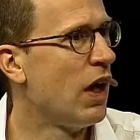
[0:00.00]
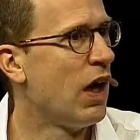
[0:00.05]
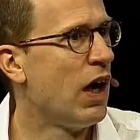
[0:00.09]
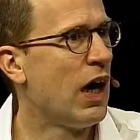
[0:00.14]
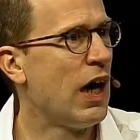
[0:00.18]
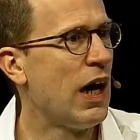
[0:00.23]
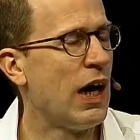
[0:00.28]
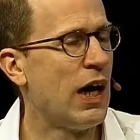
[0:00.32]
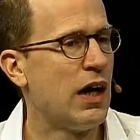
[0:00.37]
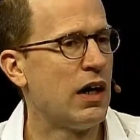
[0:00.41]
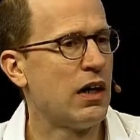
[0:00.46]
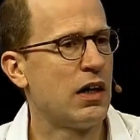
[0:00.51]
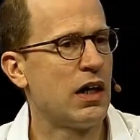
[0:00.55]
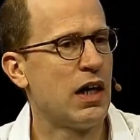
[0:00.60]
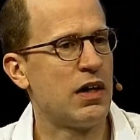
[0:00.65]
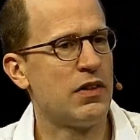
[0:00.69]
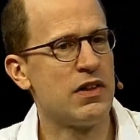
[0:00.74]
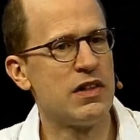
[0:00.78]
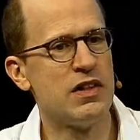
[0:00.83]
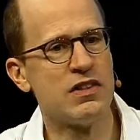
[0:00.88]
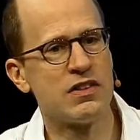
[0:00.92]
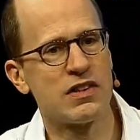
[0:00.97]
And, and
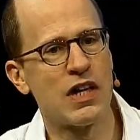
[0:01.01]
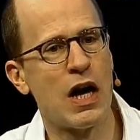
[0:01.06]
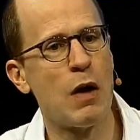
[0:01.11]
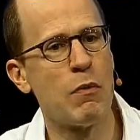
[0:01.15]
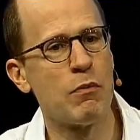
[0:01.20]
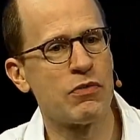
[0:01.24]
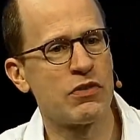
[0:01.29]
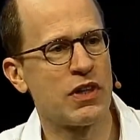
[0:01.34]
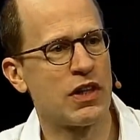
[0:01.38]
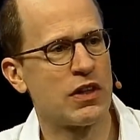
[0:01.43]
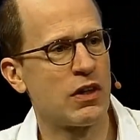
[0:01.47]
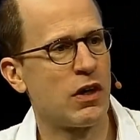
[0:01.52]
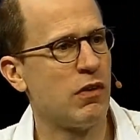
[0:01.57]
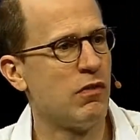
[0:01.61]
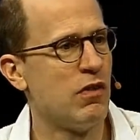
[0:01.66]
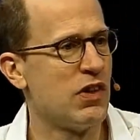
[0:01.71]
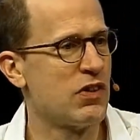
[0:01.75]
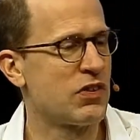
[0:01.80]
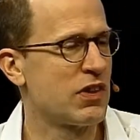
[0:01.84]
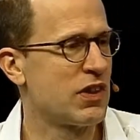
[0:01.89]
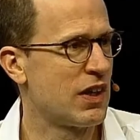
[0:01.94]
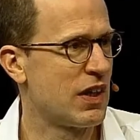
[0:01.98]
these sums that are
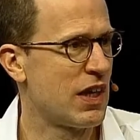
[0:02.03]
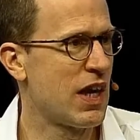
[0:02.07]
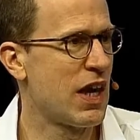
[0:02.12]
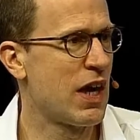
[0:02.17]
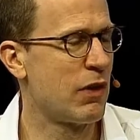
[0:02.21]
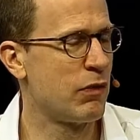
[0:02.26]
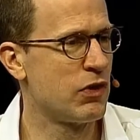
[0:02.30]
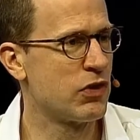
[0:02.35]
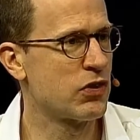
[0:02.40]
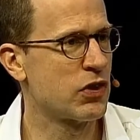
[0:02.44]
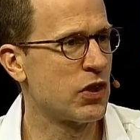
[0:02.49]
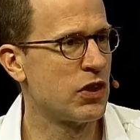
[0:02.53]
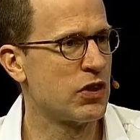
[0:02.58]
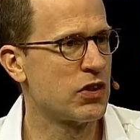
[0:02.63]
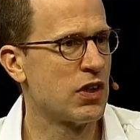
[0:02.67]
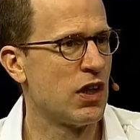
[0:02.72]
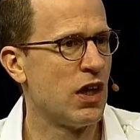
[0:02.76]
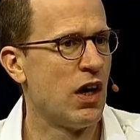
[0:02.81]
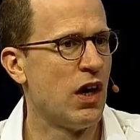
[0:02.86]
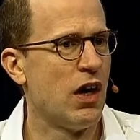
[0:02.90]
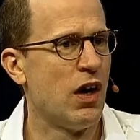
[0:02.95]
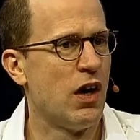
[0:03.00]
invested in AI research,
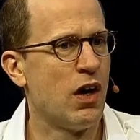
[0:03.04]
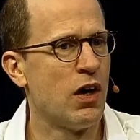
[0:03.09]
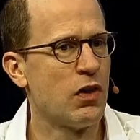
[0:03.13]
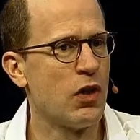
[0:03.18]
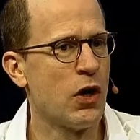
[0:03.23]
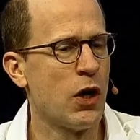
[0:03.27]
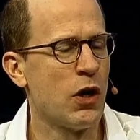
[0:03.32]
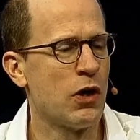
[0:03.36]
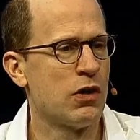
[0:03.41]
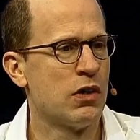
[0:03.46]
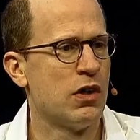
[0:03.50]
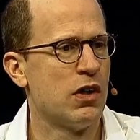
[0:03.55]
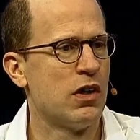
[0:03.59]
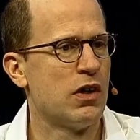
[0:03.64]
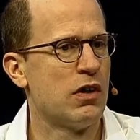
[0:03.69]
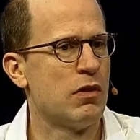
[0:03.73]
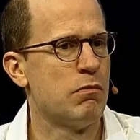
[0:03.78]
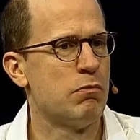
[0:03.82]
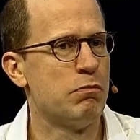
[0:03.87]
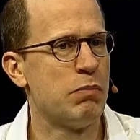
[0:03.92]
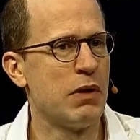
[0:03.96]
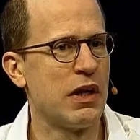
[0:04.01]
although
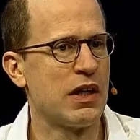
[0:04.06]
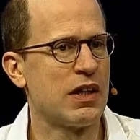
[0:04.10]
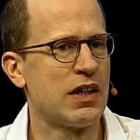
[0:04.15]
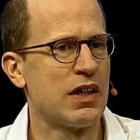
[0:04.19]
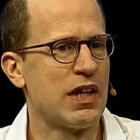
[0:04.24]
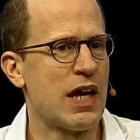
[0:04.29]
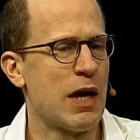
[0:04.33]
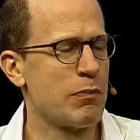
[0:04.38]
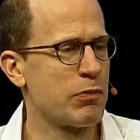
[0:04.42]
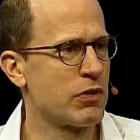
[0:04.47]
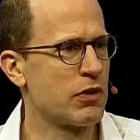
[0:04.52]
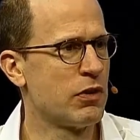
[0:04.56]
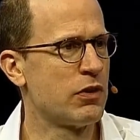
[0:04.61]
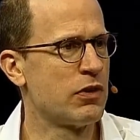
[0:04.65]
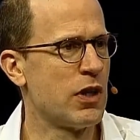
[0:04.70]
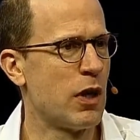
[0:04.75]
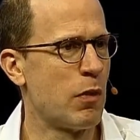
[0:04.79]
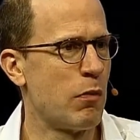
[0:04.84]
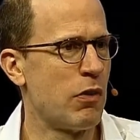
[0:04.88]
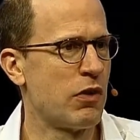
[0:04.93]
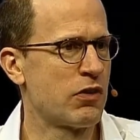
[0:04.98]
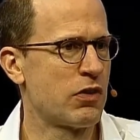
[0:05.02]
big in absolute
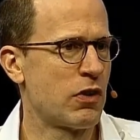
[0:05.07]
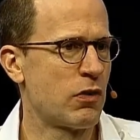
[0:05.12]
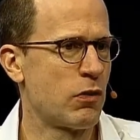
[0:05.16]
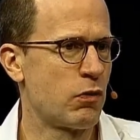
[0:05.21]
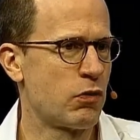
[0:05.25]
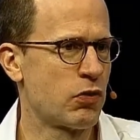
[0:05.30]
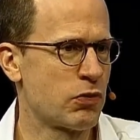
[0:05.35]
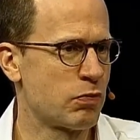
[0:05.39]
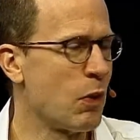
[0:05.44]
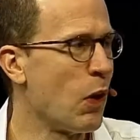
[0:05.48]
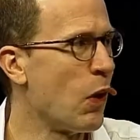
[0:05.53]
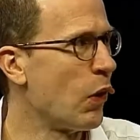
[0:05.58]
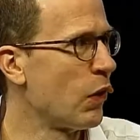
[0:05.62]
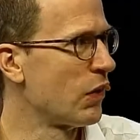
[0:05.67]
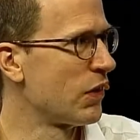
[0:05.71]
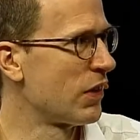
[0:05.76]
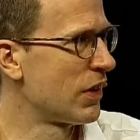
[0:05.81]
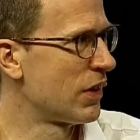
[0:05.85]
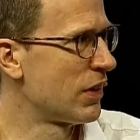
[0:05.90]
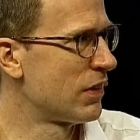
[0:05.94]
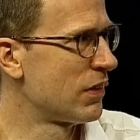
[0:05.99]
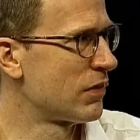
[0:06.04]
numbers, are small
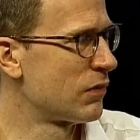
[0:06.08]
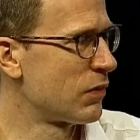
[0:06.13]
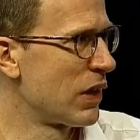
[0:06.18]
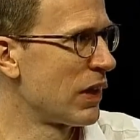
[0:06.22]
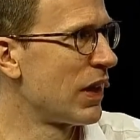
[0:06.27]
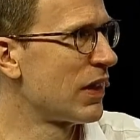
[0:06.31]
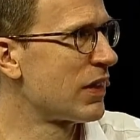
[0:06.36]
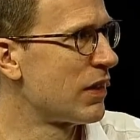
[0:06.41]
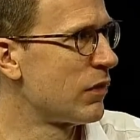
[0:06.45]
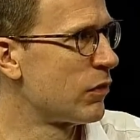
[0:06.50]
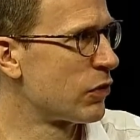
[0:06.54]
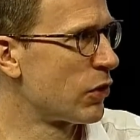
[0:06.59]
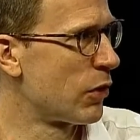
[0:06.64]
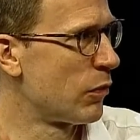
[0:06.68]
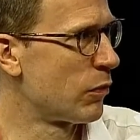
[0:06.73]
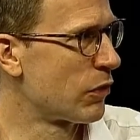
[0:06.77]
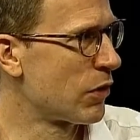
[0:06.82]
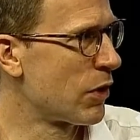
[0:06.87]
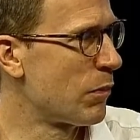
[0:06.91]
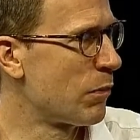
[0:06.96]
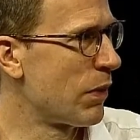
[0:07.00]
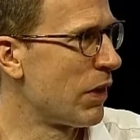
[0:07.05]
in relative terms
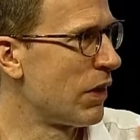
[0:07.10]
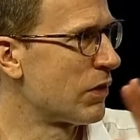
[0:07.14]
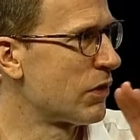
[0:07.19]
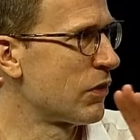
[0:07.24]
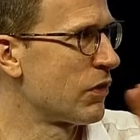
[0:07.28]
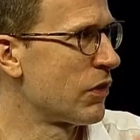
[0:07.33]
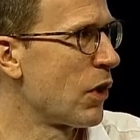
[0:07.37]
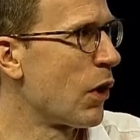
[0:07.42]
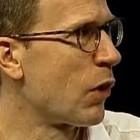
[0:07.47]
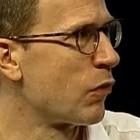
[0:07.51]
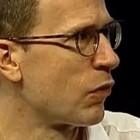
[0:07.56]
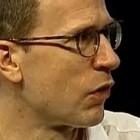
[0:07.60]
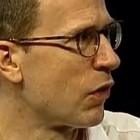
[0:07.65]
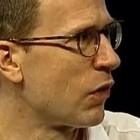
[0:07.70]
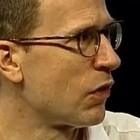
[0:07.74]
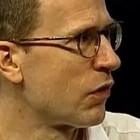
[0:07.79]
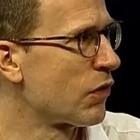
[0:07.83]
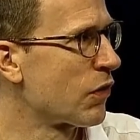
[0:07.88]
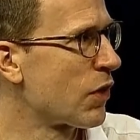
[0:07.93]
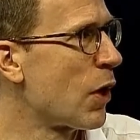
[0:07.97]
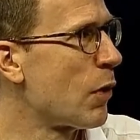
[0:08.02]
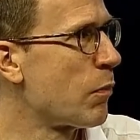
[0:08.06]
compared to the overall
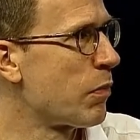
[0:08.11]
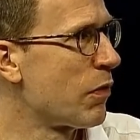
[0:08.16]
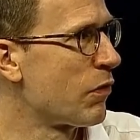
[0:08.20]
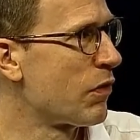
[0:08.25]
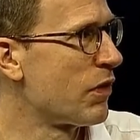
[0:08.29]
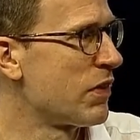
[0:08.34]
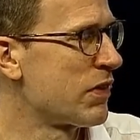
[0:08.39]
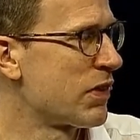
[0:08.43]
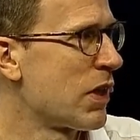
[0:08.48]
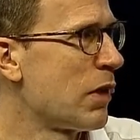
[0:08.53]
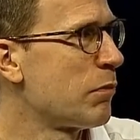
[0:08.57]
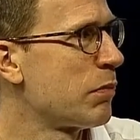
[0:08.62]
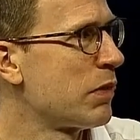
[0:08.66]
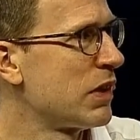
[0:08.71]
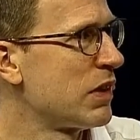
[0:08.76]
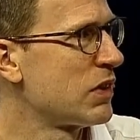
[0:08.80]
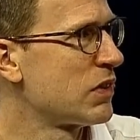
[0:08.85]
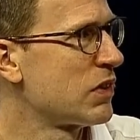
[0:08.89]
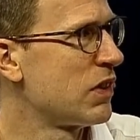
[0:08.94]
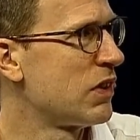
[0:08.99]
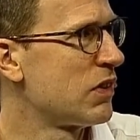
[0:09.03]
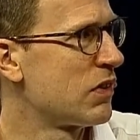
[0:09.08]
scope of these companies.
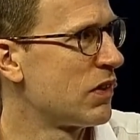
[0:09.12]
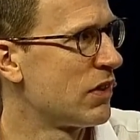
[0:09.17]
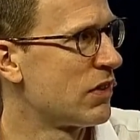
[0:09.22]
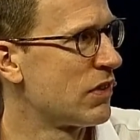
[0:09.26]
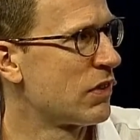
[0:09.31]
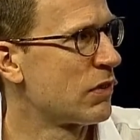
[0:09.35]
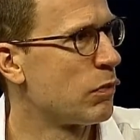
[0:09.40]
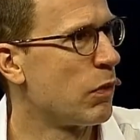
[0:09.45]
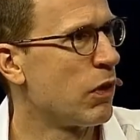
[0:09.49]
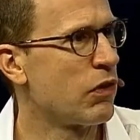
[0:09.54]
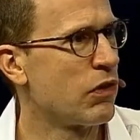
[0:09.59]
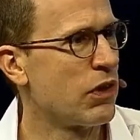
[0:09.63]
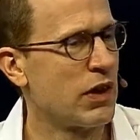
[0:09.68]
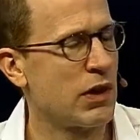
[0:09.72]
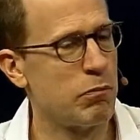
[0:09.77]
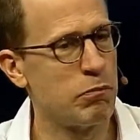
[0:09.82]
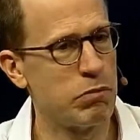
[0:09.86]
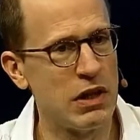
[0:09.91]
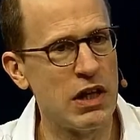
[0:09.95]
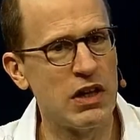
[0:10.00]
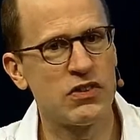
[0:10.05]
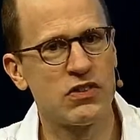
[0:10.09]
So it's, it's a small thing.
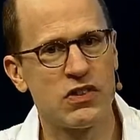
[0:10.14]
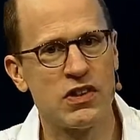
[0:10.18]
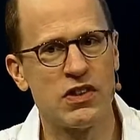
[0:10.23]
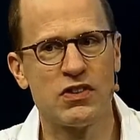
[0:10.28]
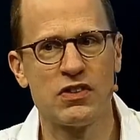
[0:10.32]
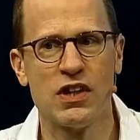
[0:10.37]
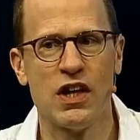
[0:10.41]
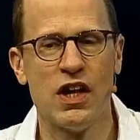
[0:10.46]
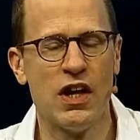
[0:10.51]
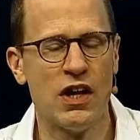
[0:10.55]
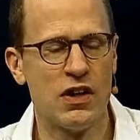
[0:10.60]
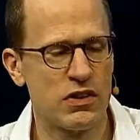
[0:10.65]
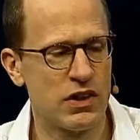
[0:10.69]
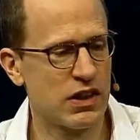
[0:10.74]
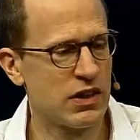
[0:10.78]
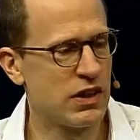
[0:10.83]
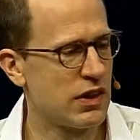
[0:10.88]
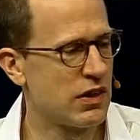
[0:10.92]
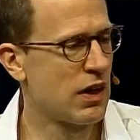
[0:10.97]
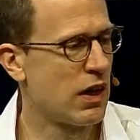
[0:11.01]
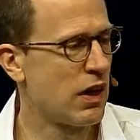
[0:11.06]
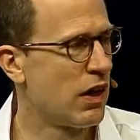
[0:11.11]
Plus this thing
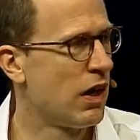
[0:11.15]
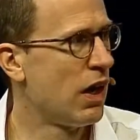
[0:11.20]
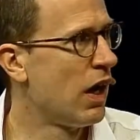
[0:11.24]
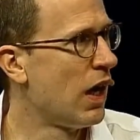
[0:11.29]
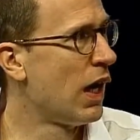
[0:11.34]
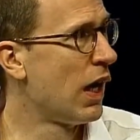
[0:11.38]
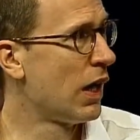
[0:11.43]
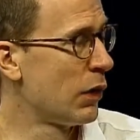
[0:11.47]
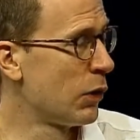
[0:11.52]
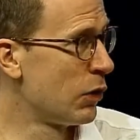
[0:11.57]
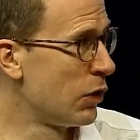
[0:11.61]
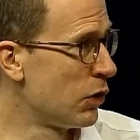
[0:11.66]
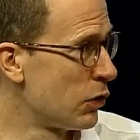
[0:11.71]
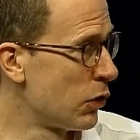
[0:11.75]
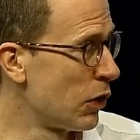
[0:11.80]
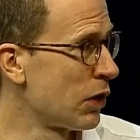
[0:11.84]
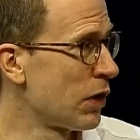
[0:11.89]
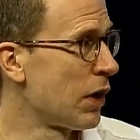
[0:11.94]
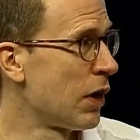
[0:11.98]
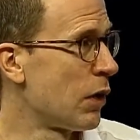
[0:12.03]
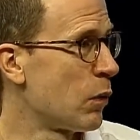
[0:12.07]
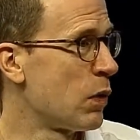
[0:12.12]
that I alluded to
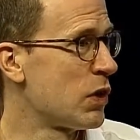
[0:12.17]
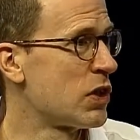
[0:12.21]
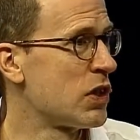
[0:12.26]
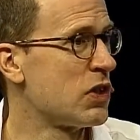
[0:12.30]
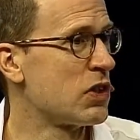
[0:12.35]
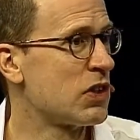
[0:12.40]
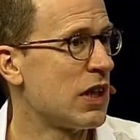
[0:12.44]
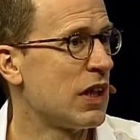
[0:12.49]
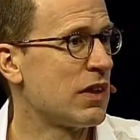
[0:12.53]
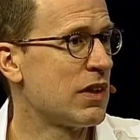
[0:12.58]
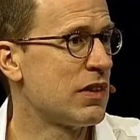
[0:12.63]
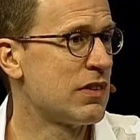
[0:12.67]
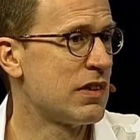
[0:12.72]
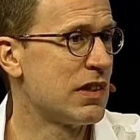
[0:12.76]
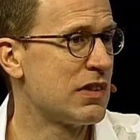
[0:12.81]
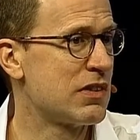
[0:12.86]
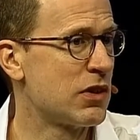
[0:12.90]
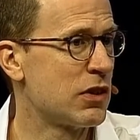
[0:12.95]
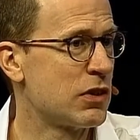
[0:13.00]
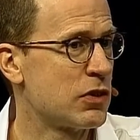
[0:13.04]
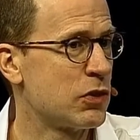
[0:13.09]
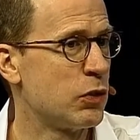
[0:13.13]
earlier, which is that it's
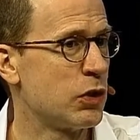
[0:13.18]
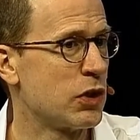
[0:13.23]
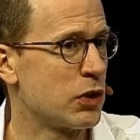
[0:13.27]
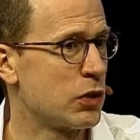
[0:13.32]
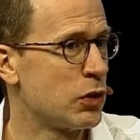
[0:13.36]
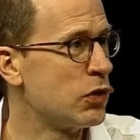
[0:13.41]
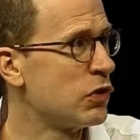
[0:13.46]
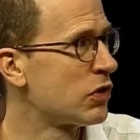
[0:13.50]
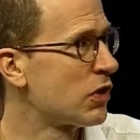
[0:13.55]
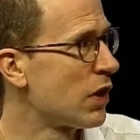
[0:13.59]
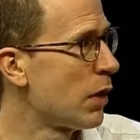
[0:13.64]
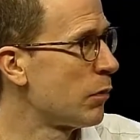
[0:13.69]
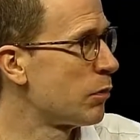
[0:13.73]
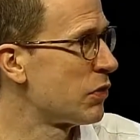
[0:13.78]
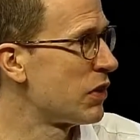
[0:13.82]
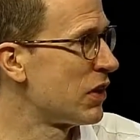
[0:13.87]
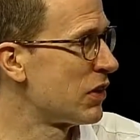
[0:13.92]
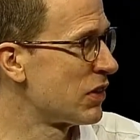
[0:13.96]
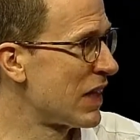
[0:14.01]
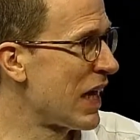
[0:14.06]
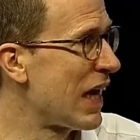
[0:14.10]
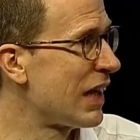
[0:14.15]
easier to recruit
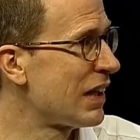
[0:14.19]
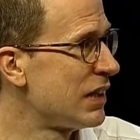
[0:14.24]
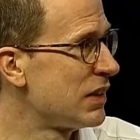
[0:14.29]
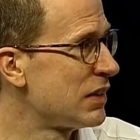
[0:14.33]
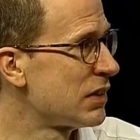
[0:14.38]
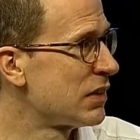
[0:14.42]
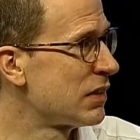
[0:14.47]
top-tier talent